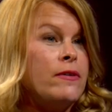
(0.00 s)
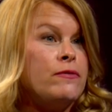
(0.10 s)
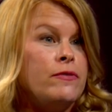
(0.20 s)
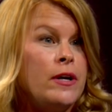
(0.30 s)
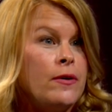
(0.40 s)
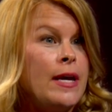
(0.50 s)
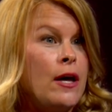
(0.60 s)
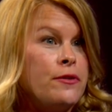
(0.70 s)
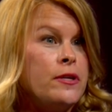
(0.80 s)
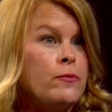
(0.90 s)
a very
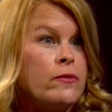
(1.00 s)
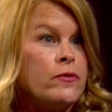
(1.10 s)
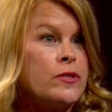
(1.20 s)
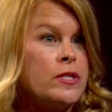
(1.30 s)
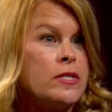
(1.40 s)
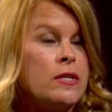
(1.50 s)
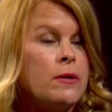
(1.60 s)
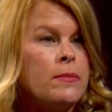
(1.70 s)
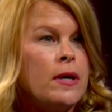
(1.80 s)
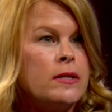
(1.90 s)
healthy river
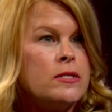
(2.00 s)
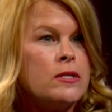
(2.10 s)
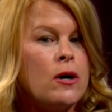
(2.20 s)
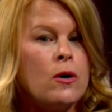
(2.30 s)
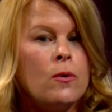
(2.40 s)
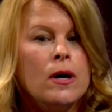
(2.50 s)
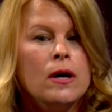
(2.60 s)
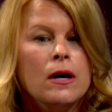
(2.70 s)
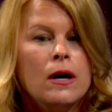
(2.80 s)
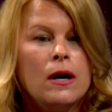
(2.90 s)
system, and so
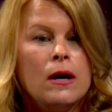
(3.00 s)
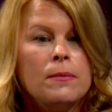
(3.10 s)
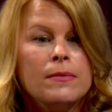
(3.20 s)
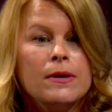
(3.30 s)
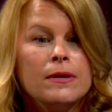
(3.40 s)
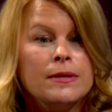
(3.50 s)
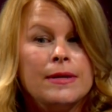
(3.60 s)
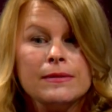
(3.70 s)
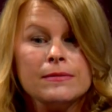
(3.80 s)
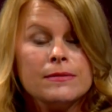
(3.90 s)

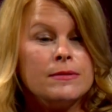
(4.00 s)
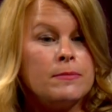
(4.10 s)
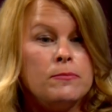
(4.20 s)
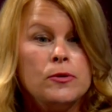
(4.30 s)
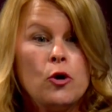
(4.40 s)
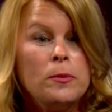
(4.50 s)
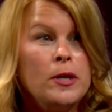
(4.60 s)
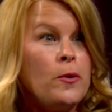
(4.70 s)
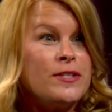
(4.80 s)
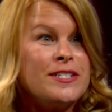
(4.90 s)
that's nobody
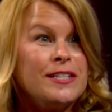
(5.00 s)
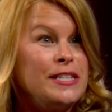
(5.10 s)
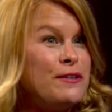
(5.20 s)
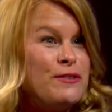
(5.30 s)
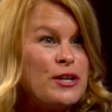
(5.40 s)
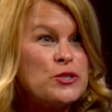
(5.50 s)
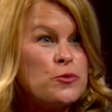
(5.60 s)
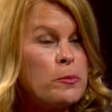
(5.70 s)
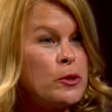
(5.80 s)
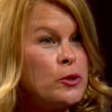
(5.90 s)
wants to live next to
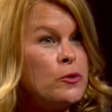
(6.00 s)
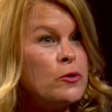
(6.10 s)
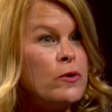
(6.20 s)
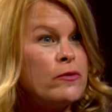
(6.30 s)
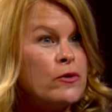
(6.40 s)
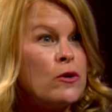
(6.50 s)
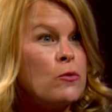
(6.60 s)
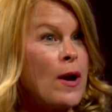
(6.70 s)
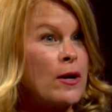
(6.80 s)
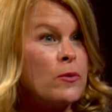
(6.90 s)
a polluted river or
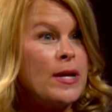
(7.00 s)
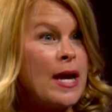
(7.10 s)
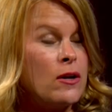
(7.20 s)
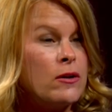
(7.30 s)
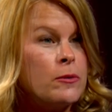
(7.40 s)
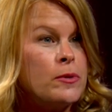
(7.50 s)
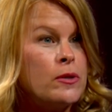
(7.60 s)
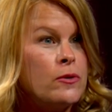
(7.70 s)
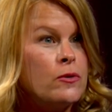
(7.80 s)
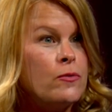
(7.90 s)
recreate on a
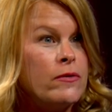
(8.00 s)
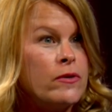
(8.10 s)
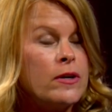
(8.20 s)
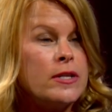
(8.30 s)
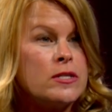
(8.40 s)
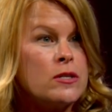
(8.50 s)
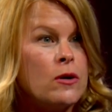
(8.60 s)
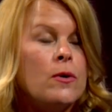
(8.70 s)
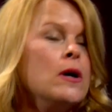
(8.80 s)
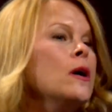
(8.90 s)
polluted river, and
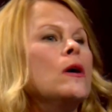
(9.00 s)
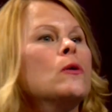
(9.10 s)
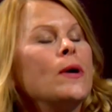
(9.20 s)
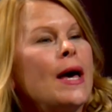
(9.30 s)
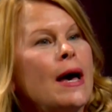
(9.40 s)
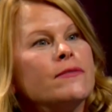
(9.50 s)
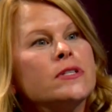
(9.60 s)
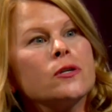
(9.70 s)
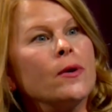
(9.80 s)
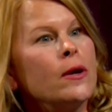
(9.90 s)
so we have
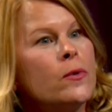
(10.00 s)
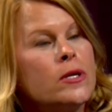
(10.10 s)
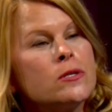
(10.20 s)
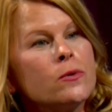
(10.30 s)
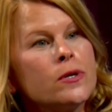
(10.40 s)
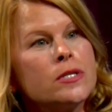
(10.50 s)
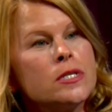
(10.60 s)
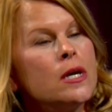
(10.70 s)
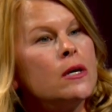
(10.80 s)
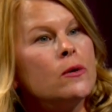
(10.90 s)
this great resource.
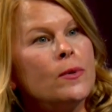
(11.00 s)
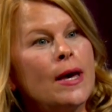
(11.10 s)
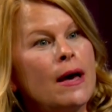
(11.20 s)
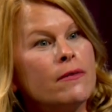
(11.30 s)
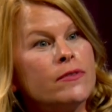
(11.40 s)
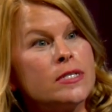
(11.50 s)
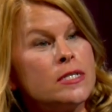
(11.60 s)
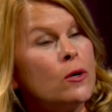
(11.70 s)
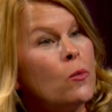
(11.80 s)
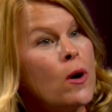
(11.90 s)
We have the
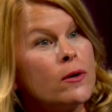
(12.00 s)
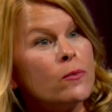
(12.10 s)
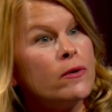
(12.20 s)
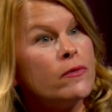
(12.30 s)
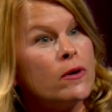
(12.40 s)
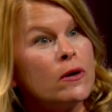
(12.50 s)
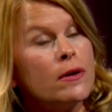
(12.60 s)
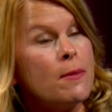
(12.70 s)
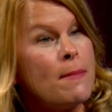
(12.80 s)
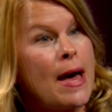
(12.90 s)
Stillwater River
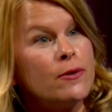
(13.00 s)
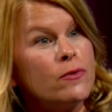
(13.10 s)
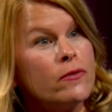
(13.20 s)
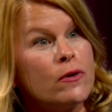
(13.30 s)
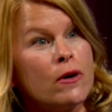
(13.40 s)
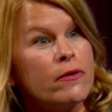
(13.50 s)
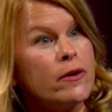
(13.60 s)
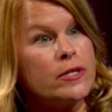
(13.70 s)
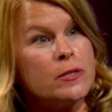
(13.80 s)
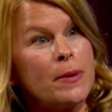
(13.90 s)
and the Mad River are
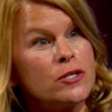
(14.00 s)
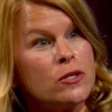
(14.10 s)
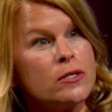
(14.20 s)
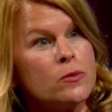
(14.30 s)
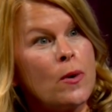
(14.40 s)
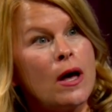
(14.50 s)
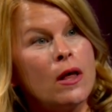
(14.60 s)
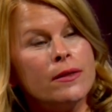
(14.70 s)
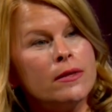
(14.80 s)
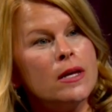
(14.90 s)
very special as
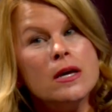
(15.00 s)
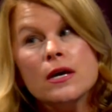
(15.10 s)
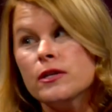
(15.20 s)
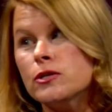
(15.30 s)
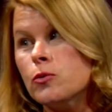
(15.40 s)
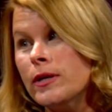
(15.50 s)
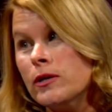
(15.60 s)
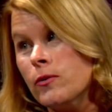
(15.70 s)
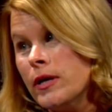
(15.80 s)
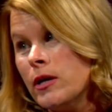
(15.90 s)
well, and the Twin
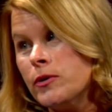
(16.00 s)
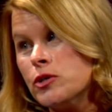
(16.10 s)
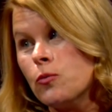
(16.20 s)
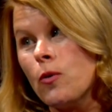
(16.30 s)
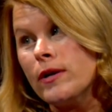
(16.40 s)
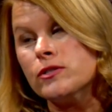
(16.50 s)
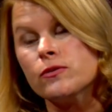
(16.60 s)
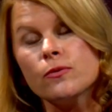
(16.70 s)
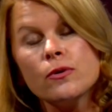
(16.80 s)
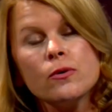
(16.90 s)
Creek, which runs
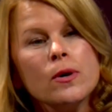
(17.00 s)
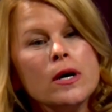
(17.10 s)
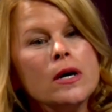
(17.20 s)
through